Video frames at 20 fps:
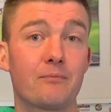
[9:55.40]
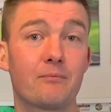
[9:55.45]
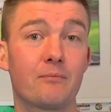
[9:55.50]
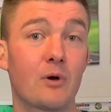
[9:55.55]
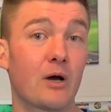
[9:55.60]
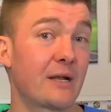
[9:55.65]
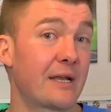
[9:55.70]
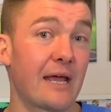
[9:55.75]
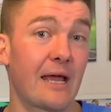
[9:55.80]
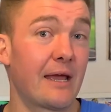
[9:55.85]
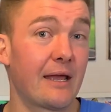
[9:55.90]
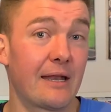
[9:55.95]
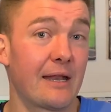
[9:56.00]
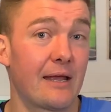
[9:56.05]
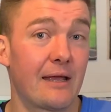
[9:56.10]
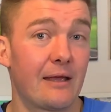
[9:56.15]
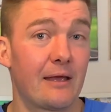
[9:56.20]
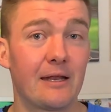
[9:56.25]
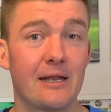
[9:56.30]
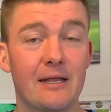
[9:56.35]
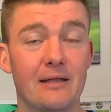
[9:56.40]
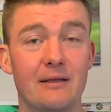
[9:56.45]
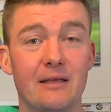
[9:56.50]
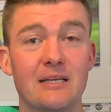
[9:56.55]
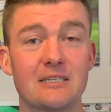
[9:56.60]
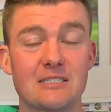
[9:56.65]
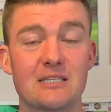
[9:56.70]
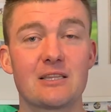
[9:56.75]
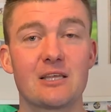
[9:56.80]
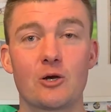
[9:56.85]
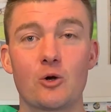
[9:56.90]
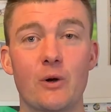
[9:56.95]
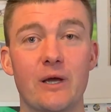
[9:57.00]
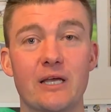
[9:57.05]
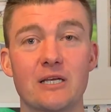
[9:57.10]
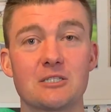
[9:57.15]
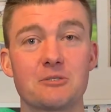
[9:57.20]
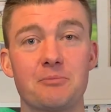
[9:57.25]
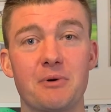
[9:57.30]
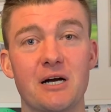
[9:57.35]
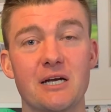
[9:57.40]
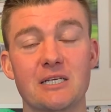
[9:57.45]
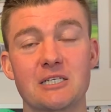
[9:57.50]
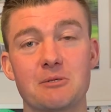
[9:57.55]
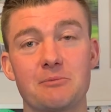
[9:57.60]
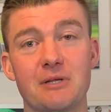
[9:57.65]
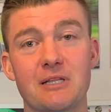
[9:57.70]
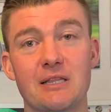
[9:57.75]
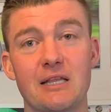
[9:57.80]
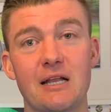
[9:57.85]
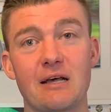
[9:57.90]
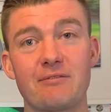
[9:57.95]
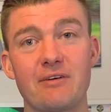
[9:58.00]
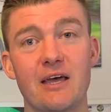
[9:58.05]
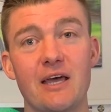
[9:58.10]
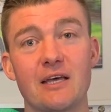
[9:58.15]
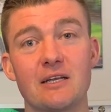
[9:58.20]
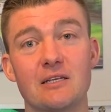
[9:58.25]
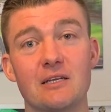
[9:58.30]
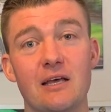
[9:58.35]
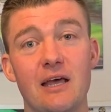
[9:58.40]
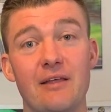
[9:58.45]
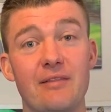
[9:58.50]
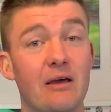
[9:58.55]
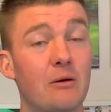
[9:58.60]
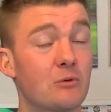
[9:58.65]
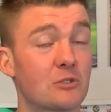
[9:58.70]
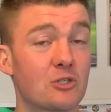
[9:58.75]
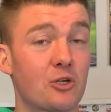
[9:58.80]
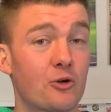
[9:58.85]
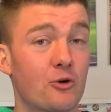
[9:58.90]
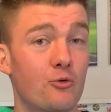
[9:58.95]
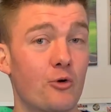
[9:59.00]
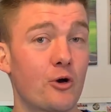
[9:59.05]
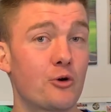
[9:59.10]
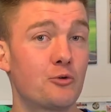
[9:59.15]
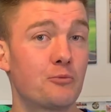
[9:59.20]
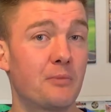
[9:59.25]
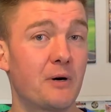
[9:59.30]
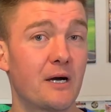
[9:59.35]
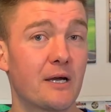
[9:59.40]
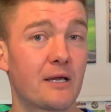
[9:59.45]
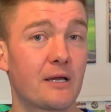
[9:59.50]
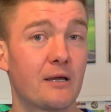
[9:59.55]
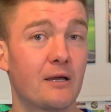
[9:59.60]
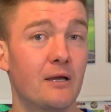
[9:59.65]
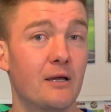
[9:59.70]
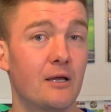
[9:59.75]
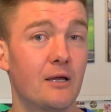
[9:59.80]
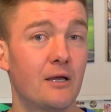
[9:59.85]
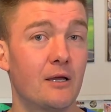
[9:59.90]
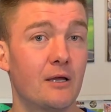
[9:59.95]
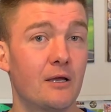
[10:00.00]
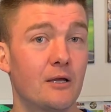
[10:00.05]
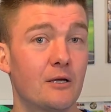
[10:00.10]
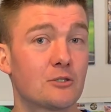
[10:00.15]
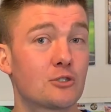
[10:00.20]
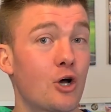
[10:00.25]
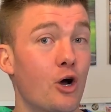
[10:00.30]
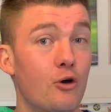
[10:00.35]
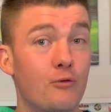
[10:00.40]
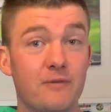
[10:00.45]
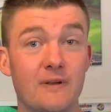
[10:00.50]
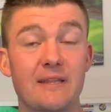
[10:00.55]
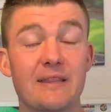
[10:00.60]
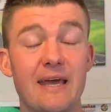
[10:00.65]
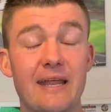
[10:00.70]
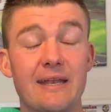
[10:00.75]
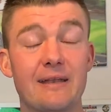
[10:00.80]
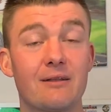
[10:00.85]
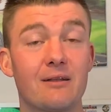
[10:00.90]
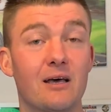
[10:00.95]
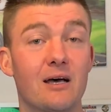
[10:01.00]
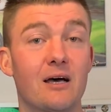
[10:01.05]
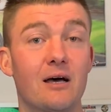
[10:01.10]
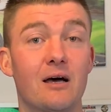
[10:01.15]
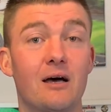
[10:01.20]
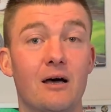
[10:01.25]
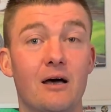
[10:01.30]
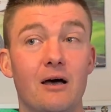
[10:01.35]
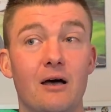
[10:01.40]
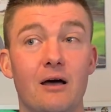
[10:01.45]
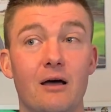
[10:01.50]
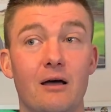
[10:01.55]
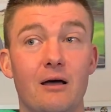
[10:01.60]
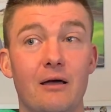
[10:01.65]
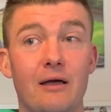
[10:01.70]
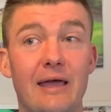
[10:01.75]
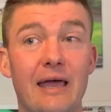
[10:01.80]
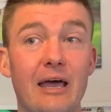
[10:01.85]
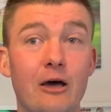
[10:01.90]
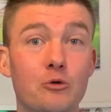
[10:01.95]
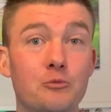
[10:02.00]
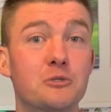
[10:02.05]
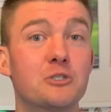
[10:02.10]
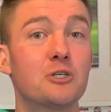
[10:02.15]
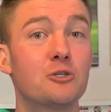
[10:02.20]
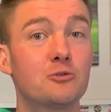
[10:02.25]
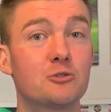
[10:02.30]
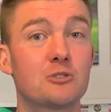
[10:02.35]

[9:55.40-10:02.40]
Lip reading: well, it is the quickest bike split that I've had, and that was on a road bike. So hopefully that helps you